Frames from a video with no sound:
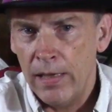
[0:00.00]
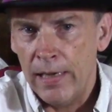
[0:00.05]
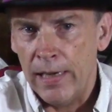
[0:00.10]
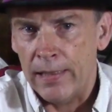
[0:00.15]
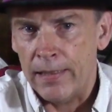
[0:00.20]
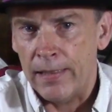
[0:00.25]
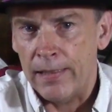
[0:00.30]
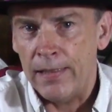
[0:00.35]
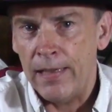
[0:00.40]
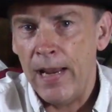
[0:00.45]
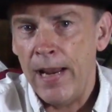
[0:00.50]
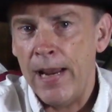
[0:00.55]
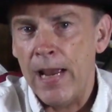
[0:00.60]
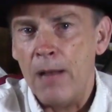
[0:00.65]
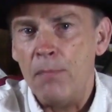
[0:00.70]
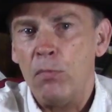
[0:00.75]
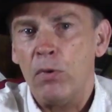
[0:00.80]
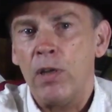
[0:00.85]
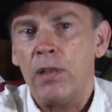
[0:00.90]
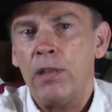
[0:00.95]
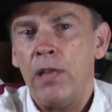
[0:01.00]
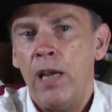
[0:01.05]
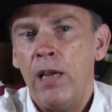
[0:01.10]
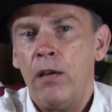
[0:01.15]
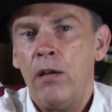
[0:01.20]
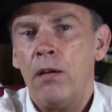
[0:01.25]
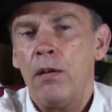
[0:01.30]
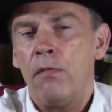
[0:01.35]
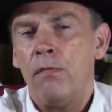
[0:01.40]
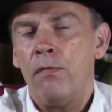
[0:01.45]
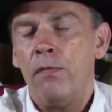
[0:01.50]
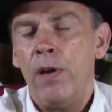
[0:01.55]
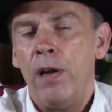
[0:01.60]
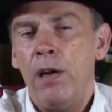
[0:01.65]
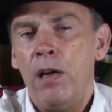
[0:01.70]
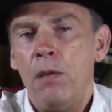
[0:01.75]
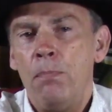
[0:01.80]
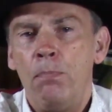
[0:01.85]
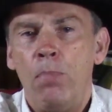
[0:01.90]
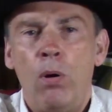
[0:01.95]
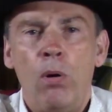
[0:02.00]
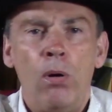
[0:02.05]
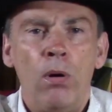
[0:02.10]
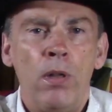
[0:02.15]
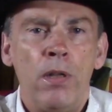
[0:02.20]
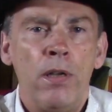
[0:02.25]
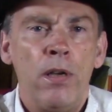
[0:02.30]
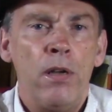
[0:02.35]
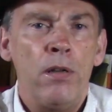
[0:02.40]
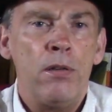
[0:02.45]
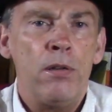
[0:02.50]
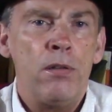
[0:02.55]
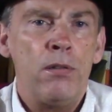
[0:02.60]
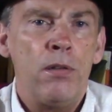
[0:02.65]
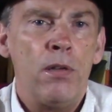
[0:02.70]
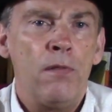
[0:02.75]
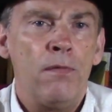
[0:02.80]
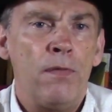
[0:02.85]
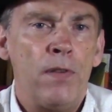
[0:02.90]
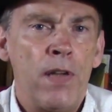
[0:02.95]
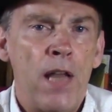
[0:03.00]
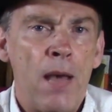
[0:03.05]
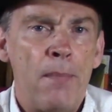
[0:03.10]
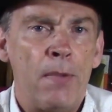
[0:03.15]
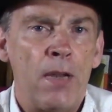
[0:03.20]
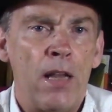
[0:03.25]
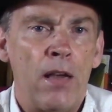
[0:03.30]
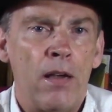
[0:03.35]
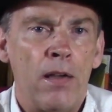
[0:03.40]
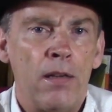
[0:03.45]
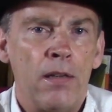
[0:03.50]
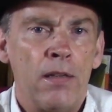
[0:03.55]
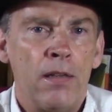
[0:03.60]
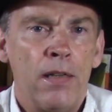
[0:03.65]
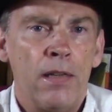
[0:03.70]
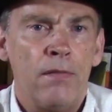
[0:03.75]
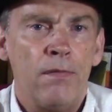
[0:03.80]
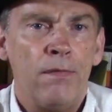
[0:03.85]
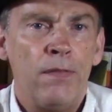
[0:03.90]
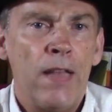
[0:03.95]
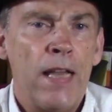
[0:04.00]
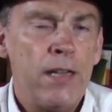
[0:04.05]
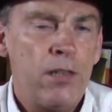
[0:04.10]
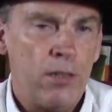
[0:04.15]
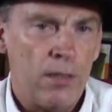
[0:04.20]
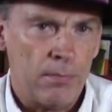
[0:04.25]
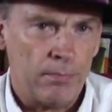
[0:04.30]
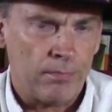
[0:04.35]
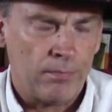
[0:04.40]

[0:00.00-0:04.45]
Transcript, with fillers: And today I'm going to take on a very poorly understood phenomenon, inflation.